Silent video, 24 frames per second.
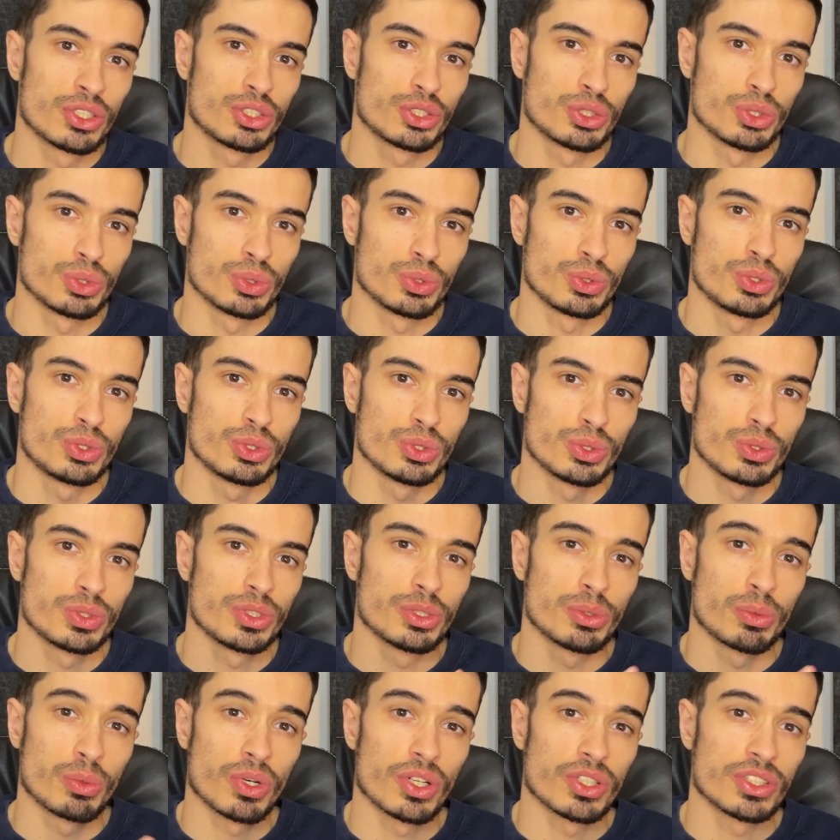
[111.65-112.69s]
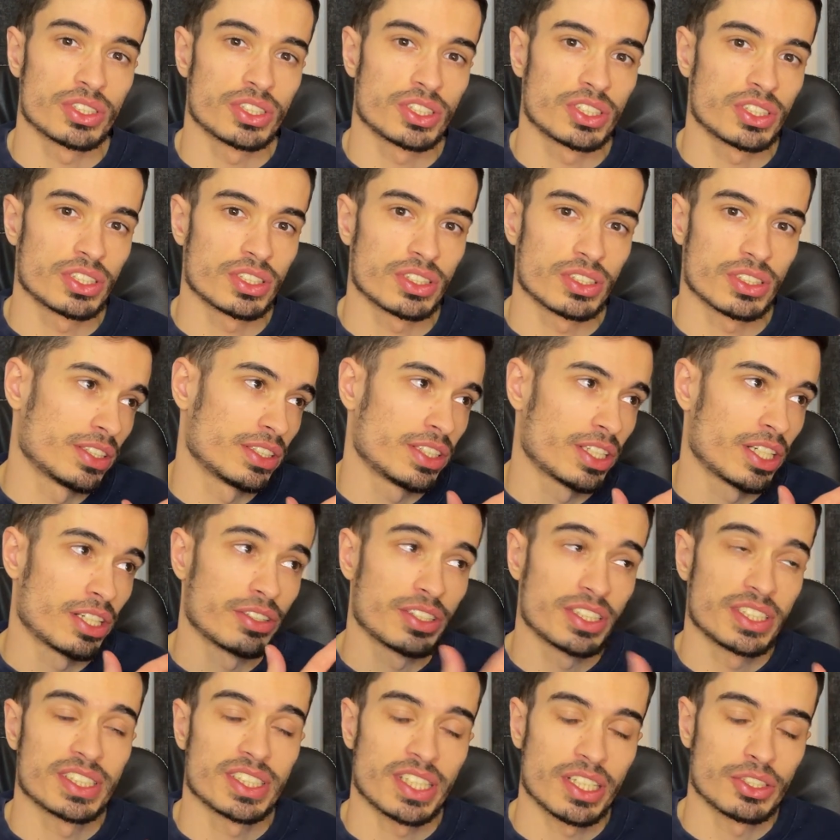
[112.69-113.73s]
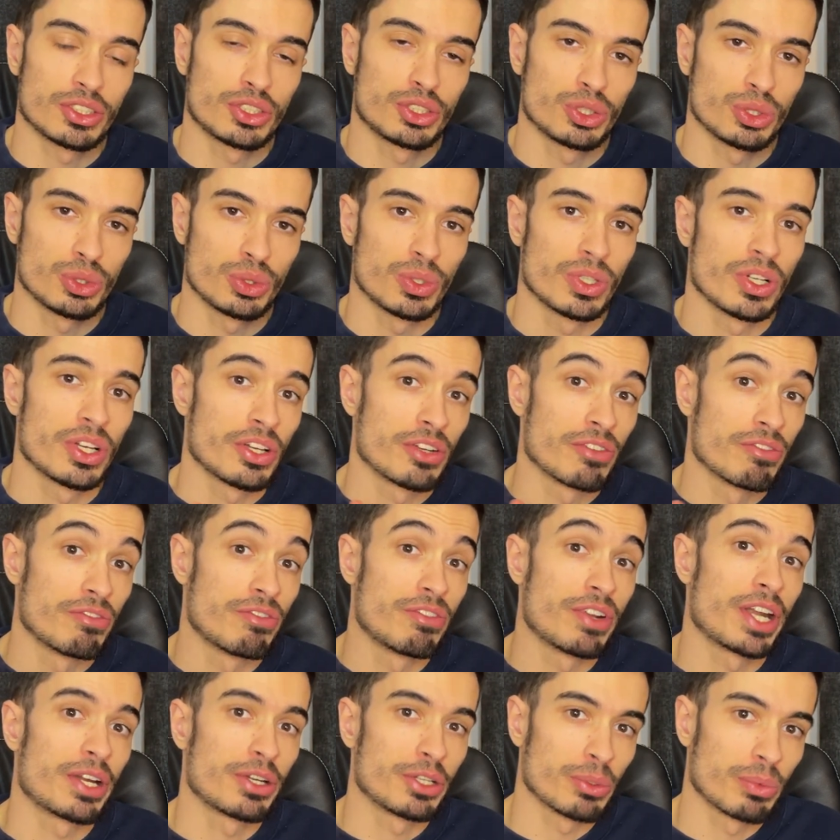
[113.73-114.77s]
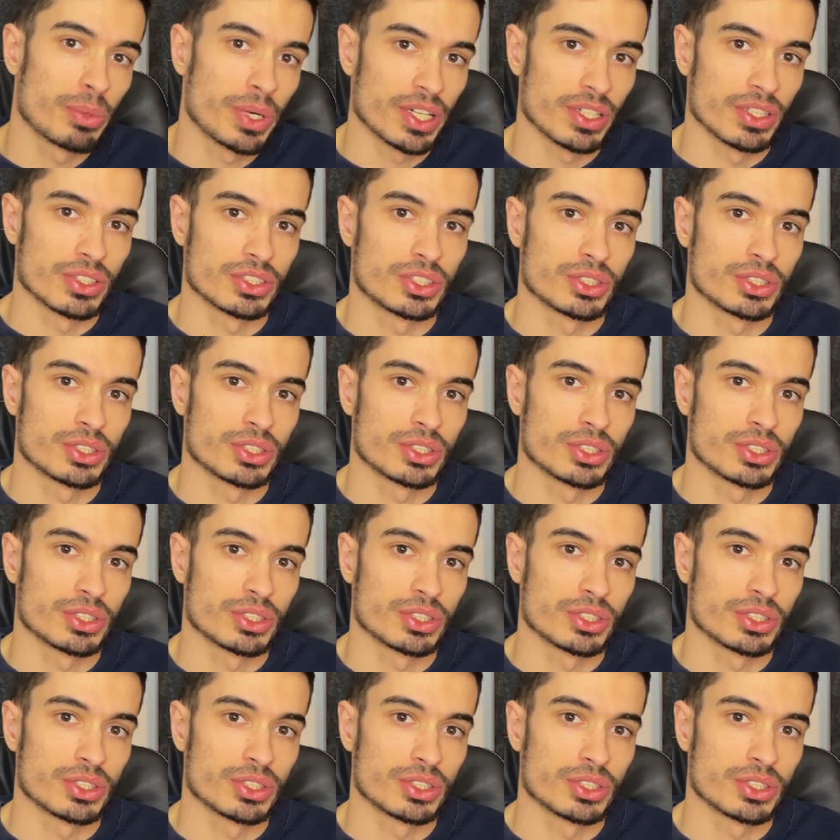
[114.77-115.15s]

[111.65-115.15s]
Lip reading: to do the ones they're designed to very well.